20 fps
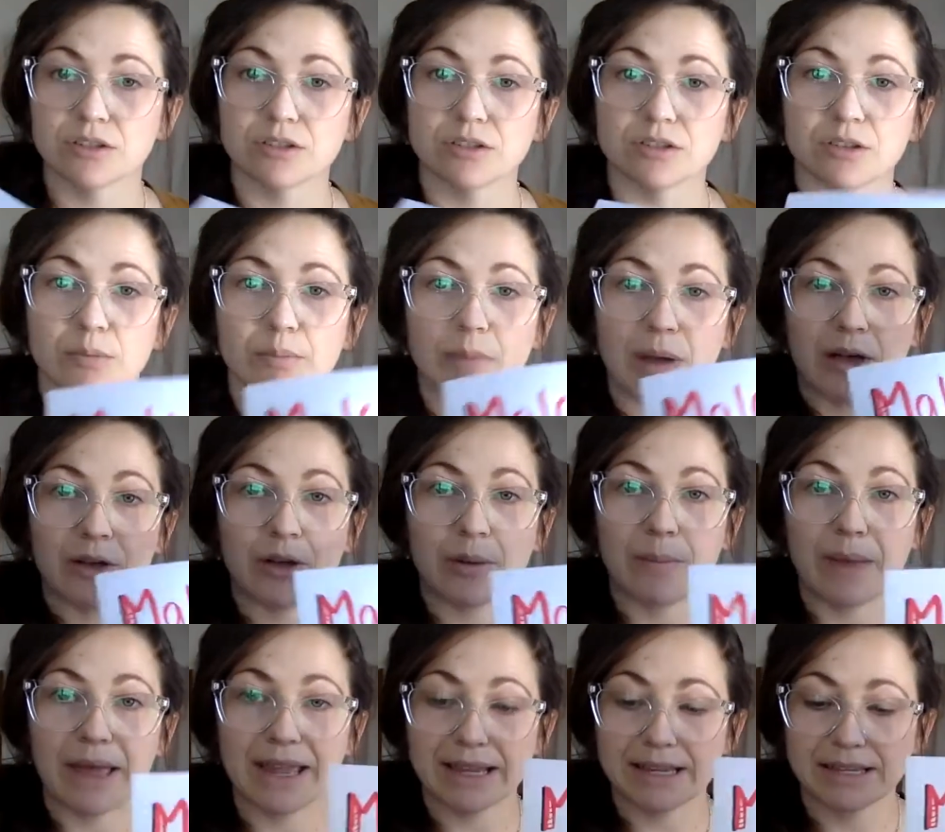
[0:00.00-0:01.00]
Malcolm
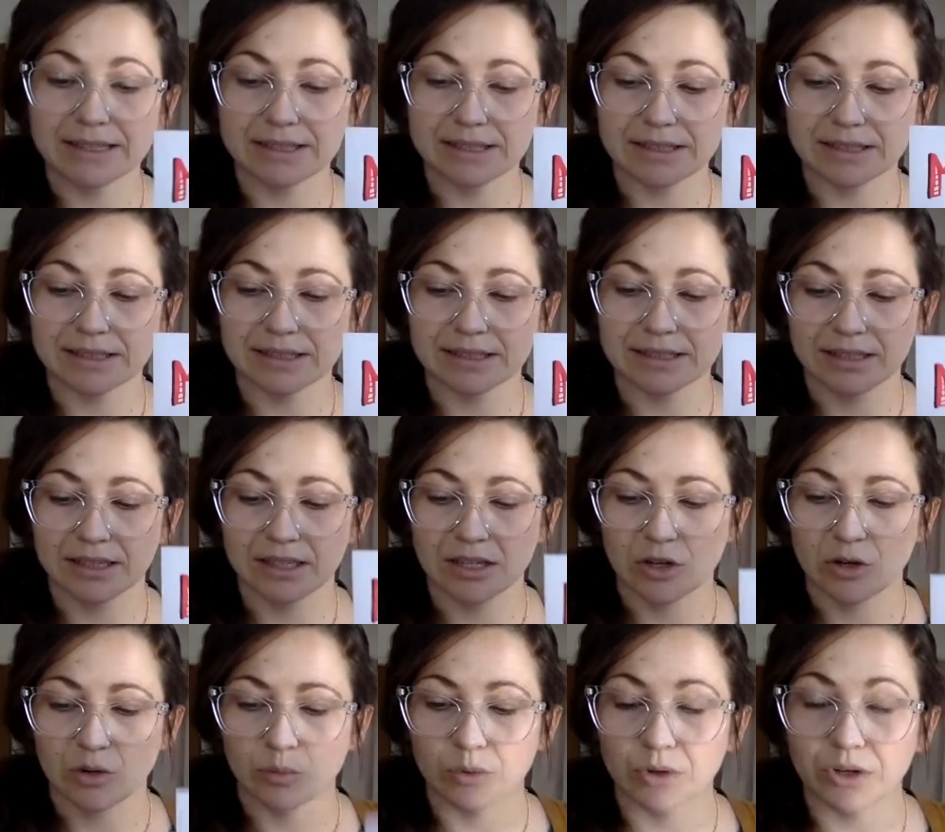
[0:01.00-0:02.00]
X.
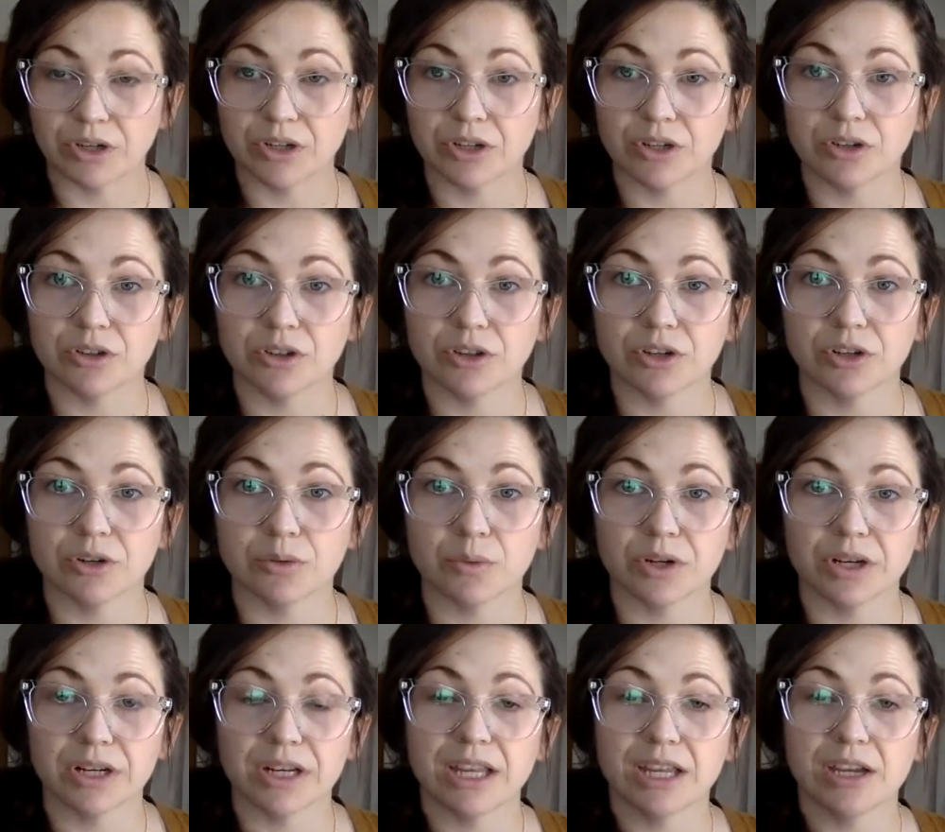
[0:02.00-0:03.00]
We're
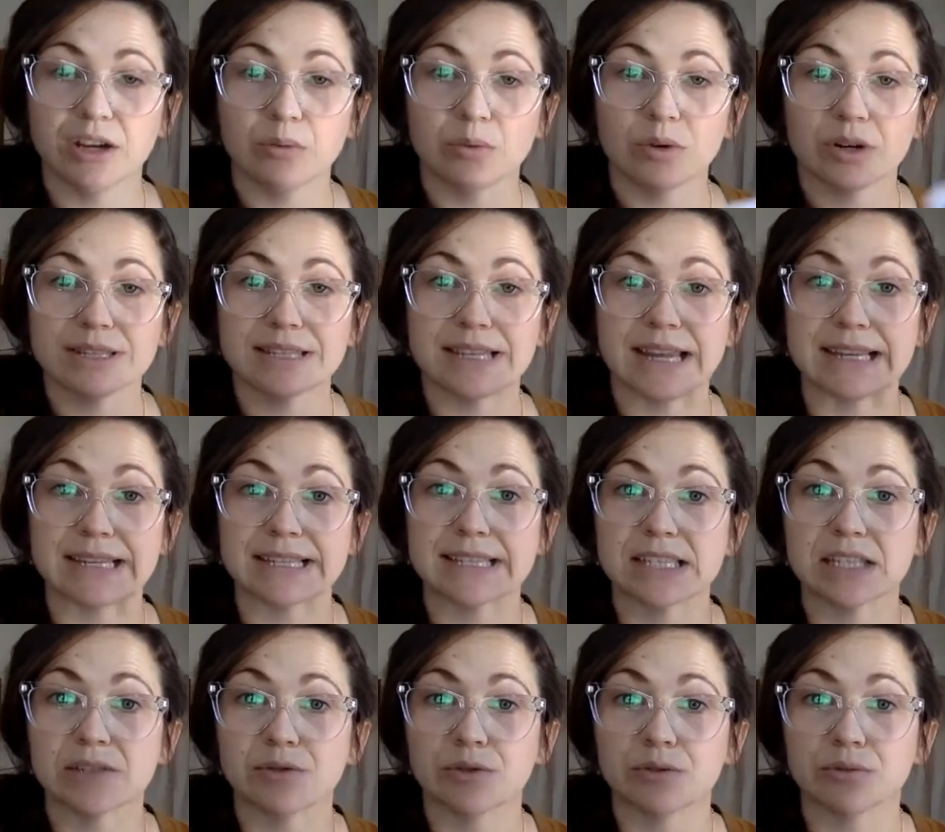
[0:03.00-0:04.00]
gonna hear words like
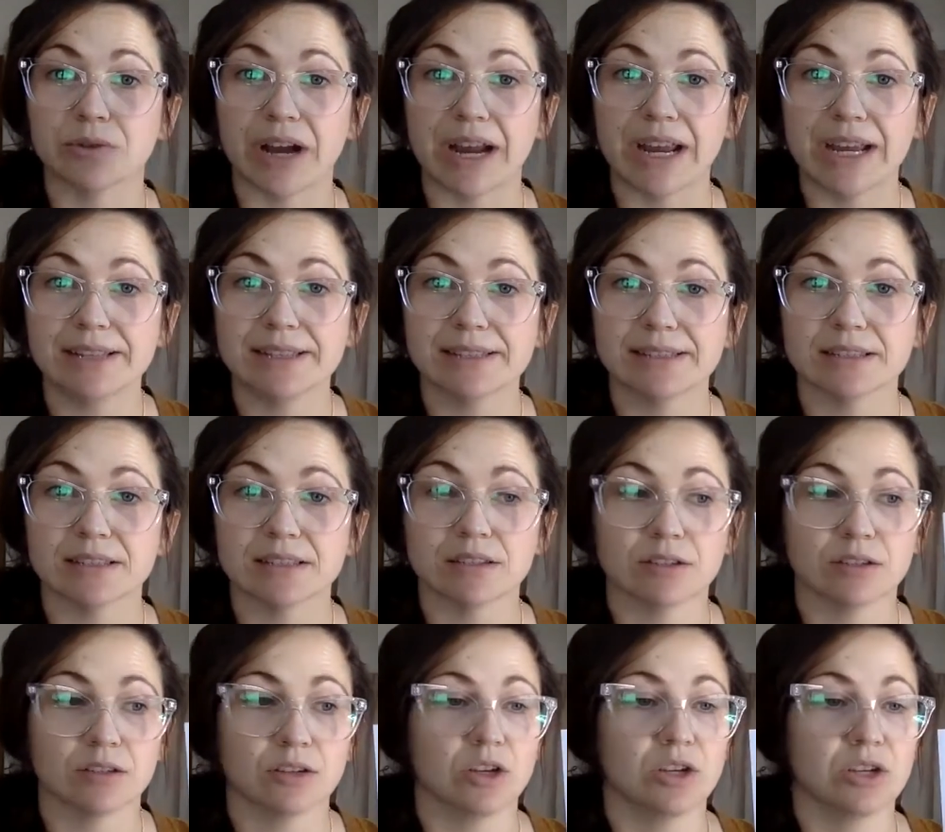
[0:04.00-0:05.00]
civil rights,
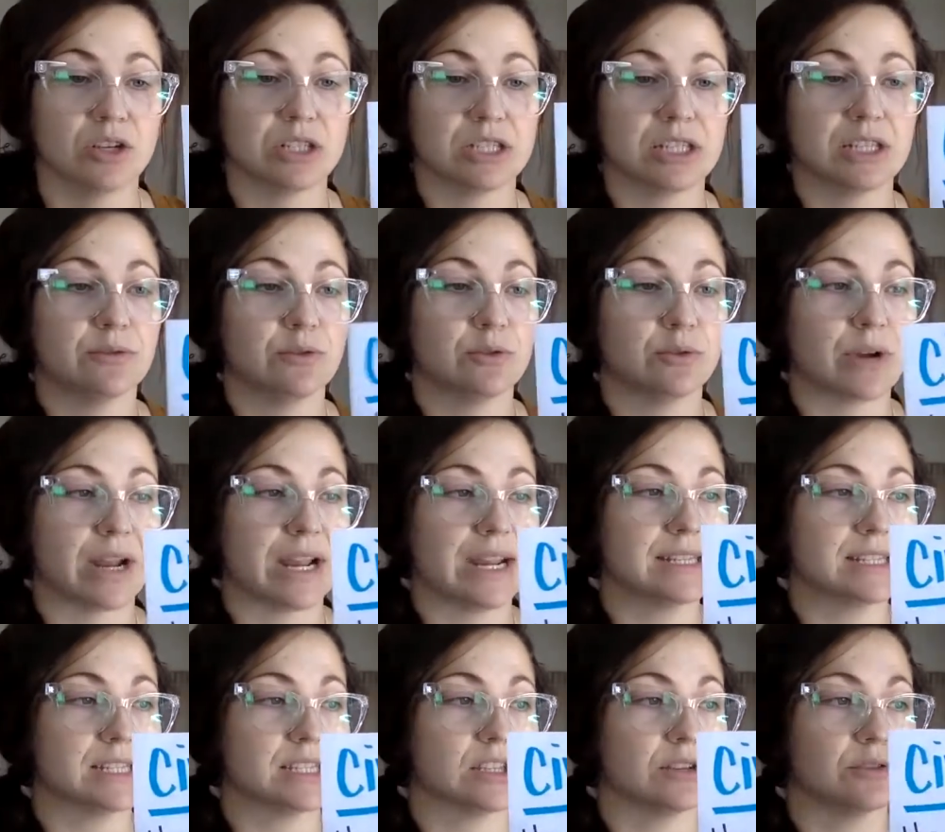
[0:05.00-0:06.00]

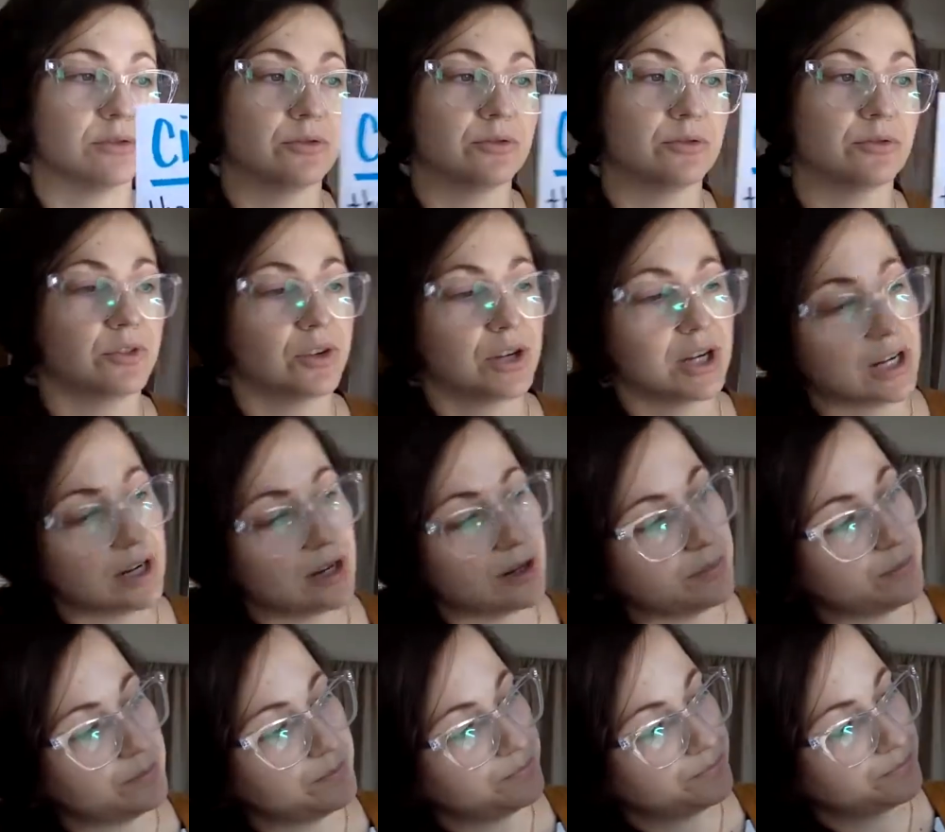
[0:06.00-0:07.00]
the freedom
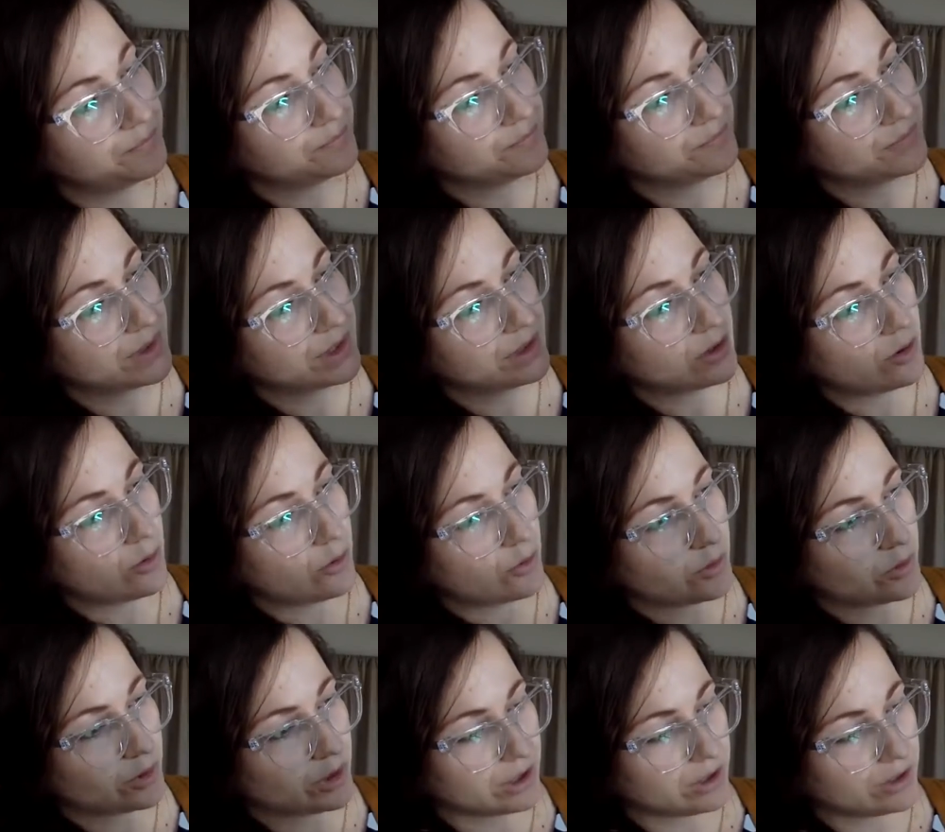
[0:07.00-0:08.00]

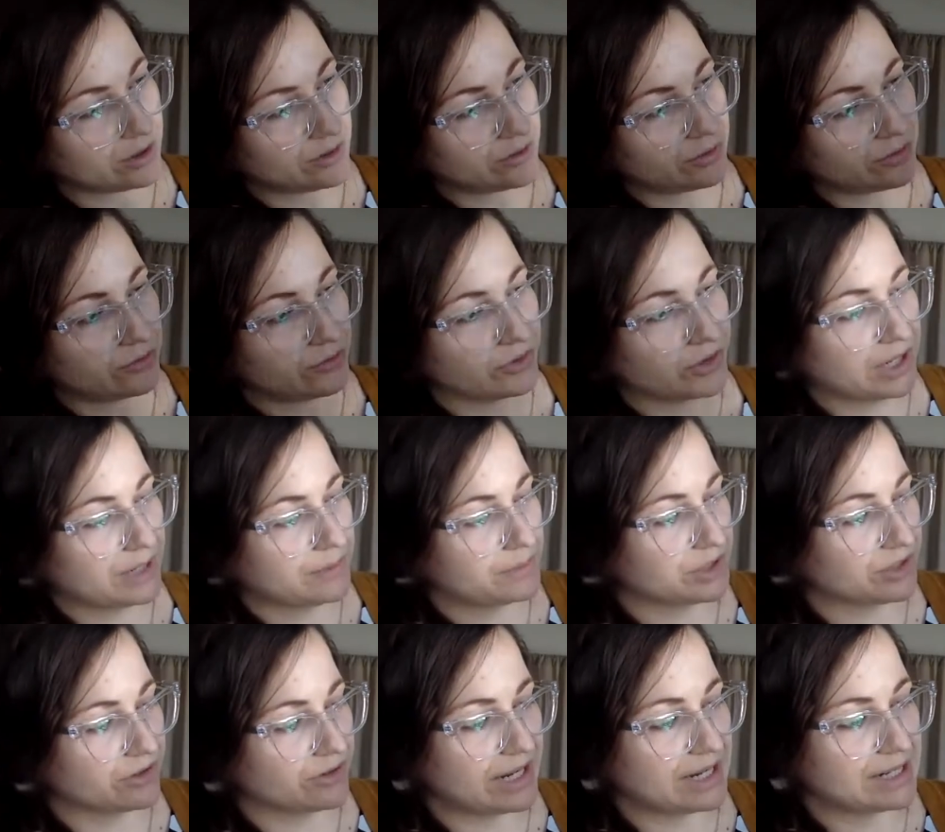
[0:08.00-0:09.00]
or freedoms
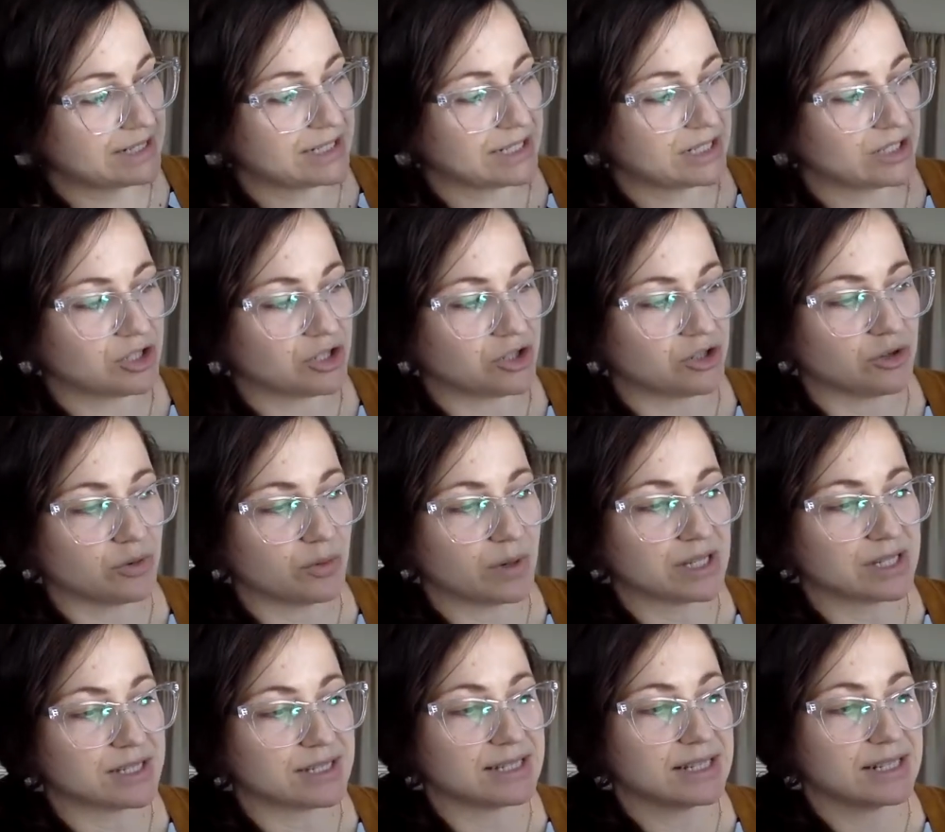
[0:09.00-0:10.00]
granted to
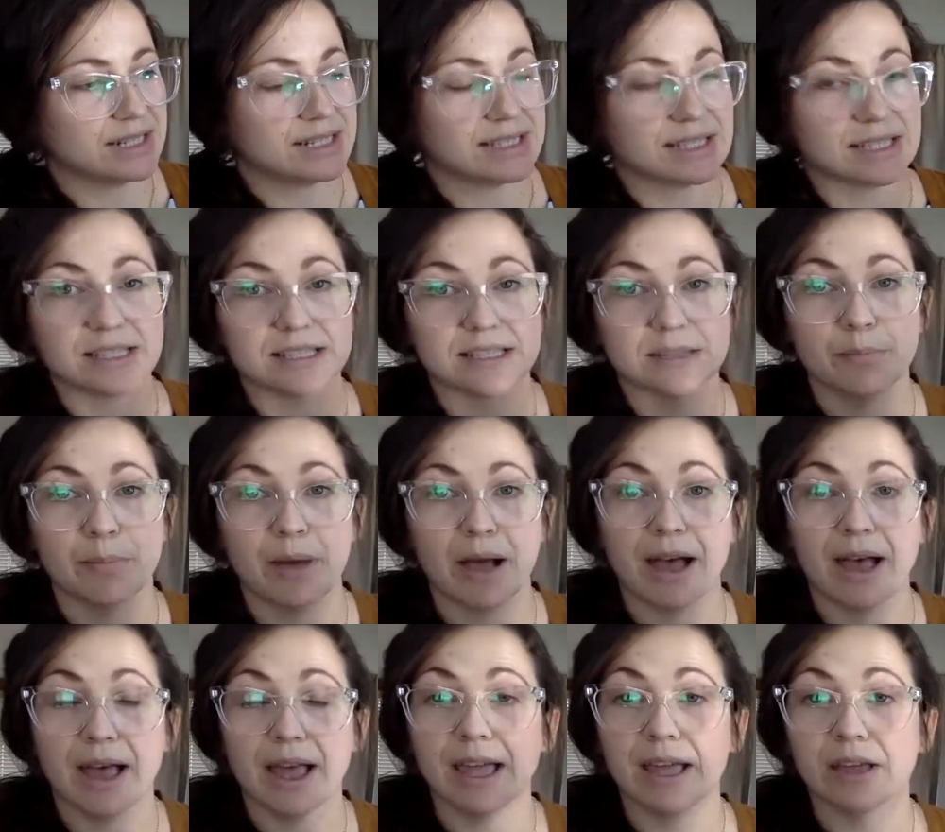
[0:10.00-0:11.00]
U.S. citizens
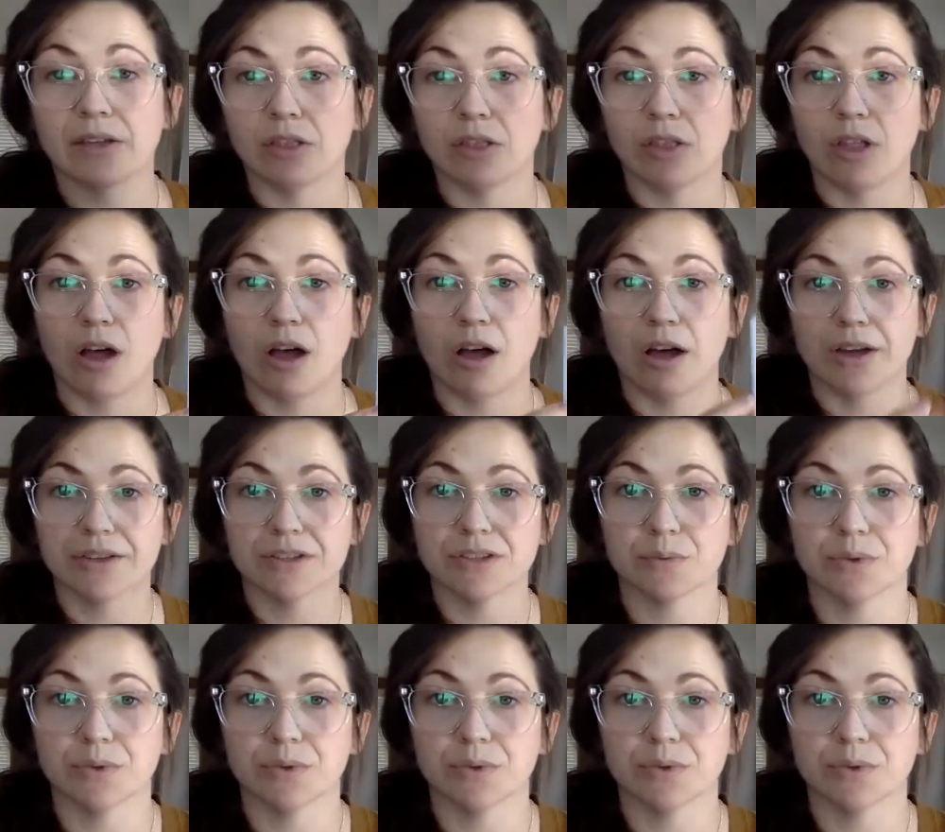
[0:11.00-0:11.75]
by laws.